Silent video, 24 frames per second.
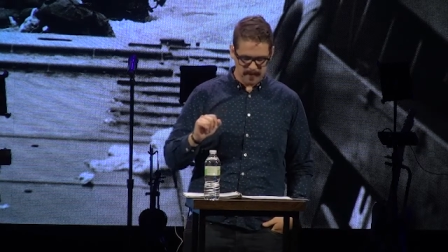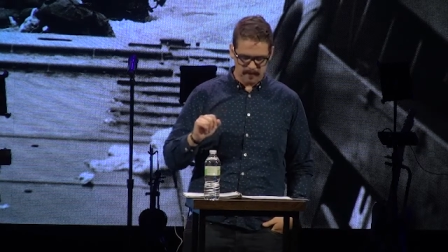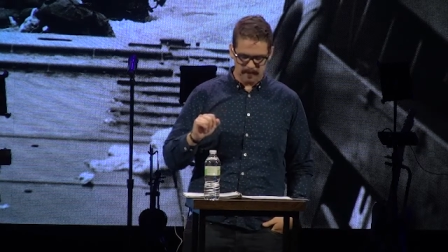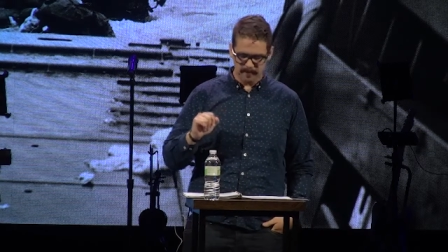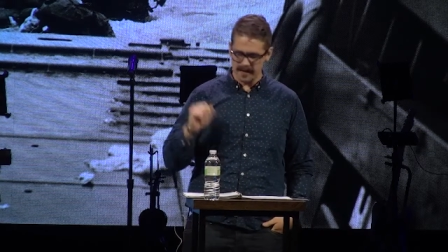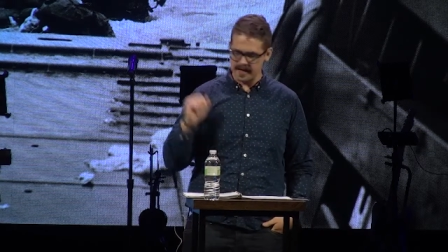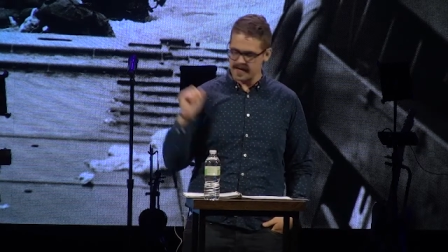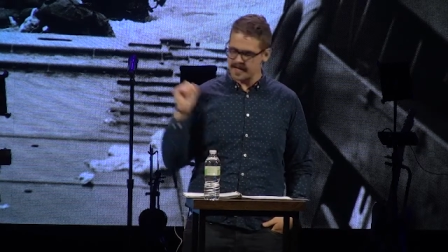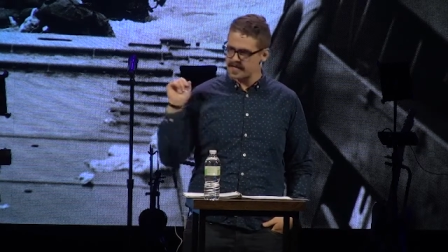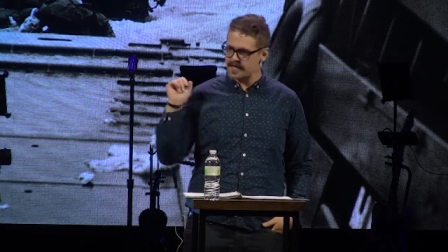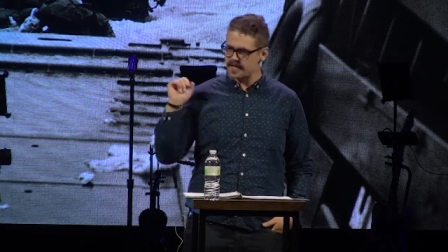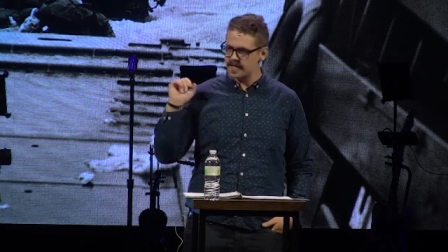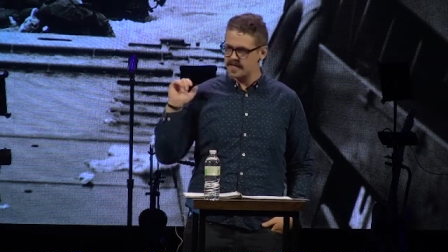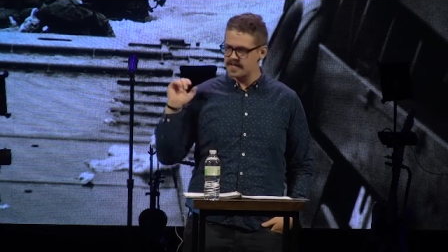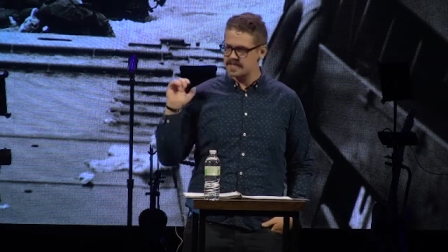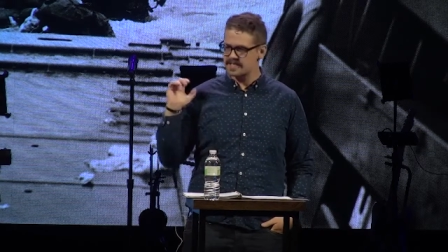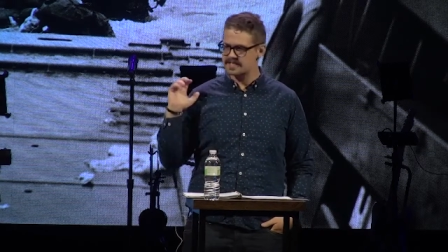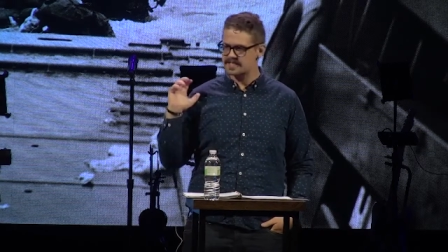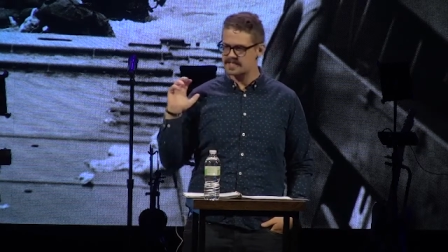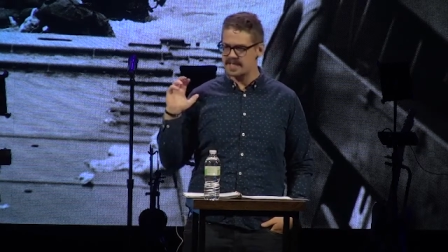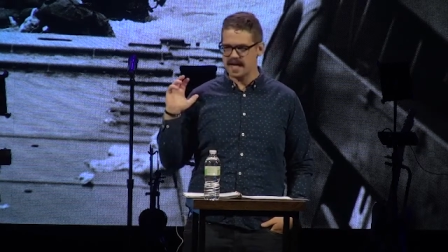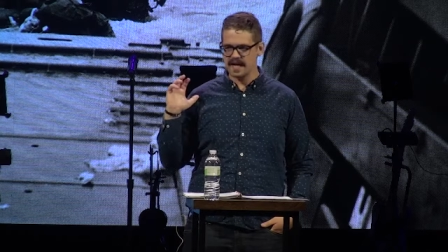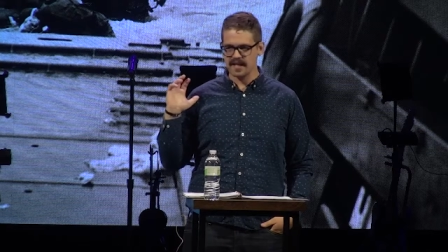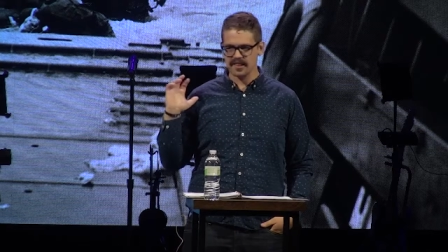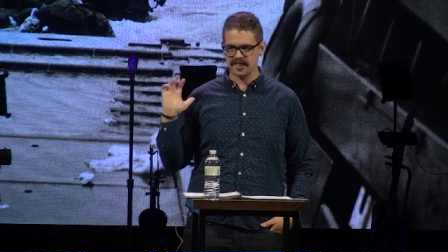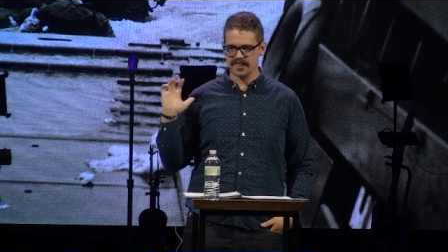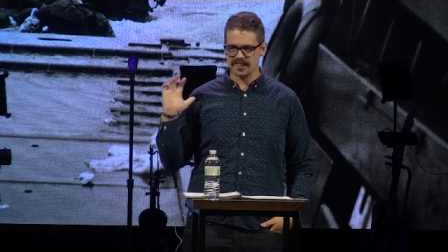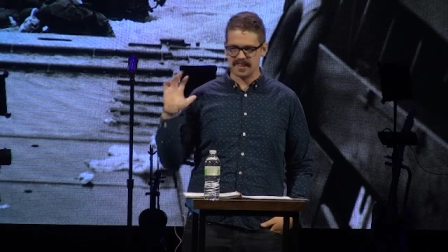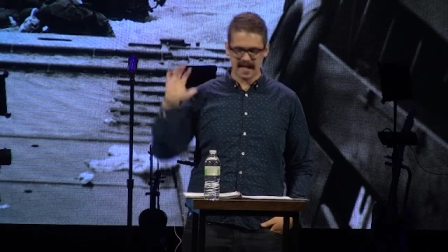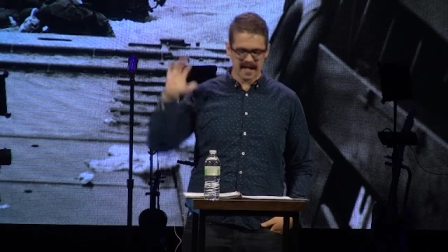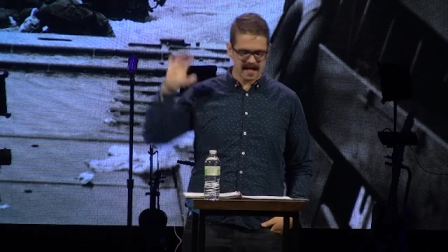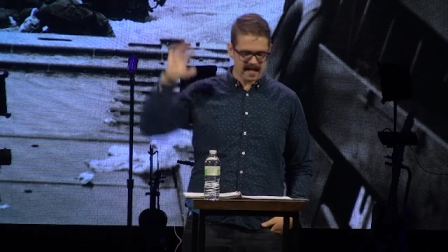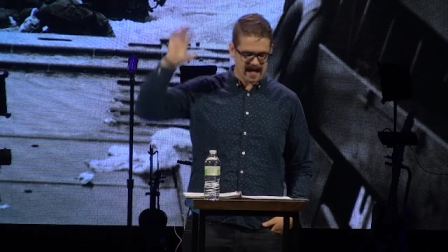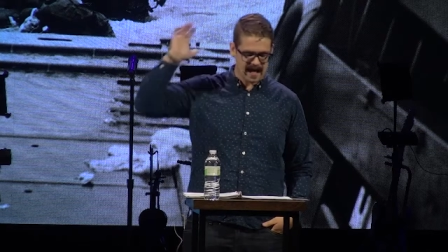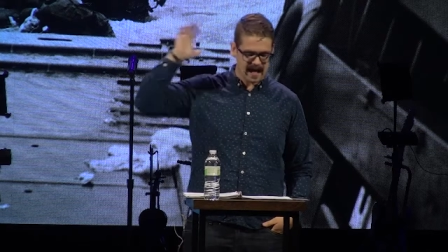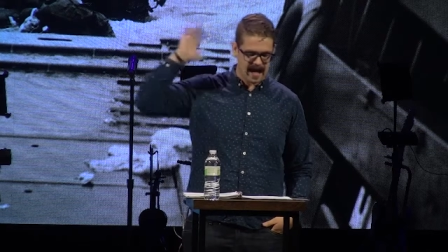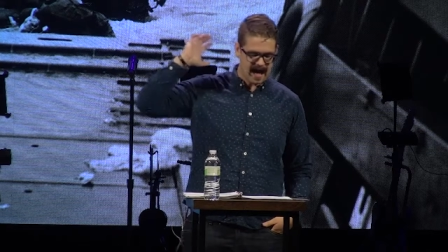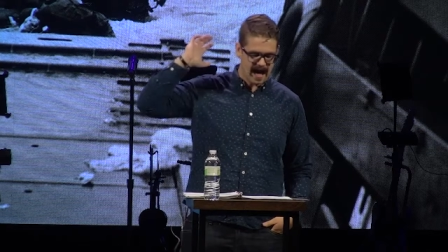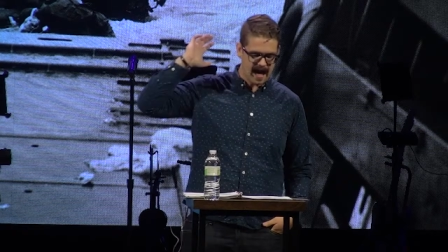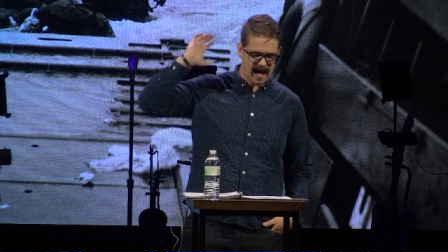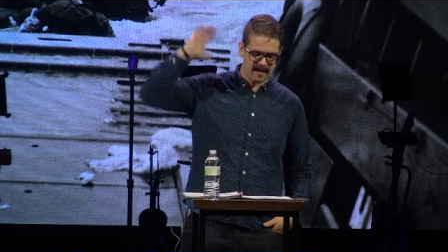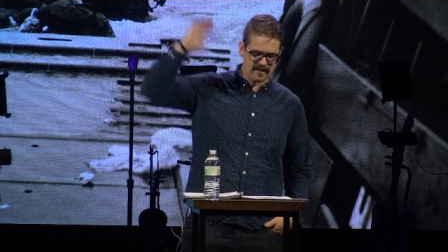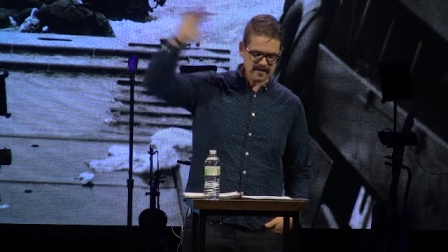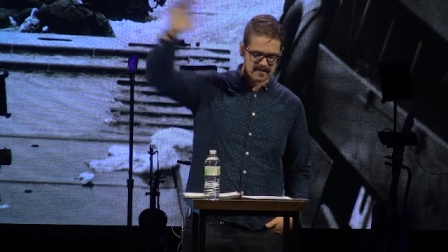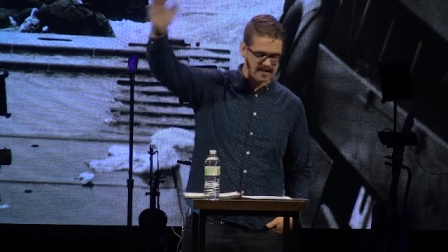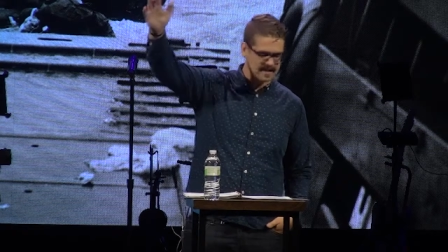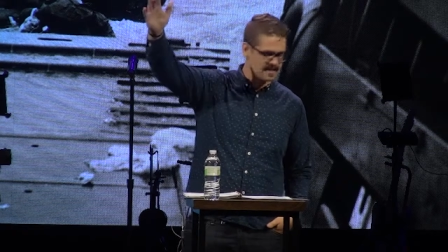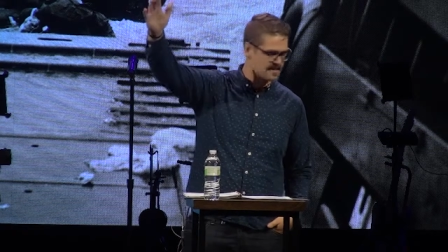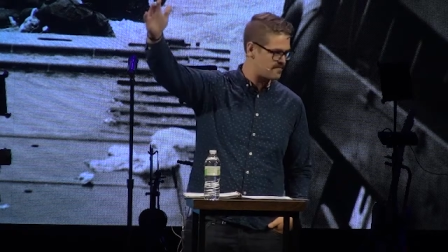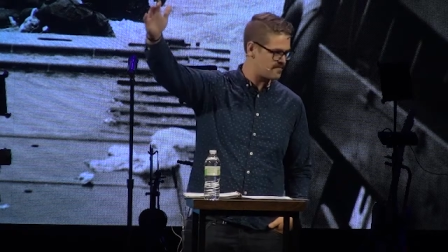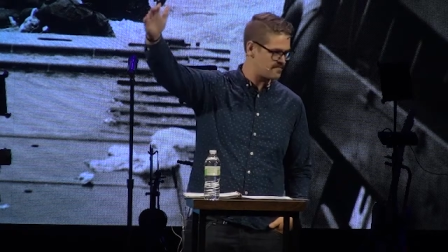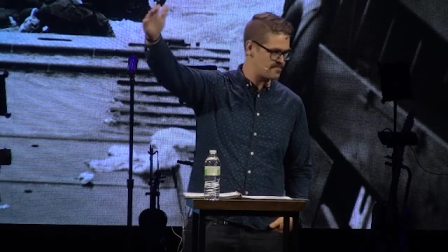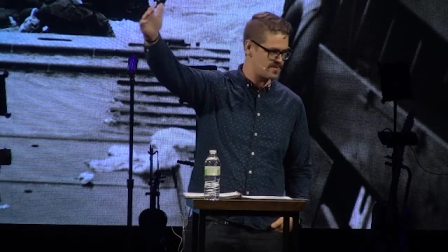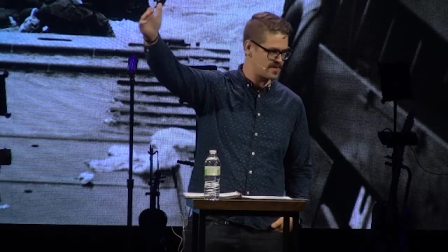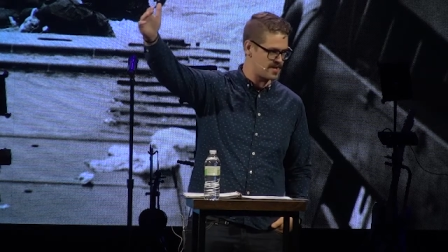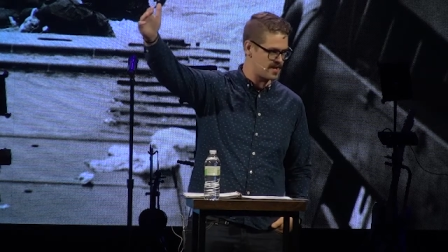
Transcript: But he's saying, think highly of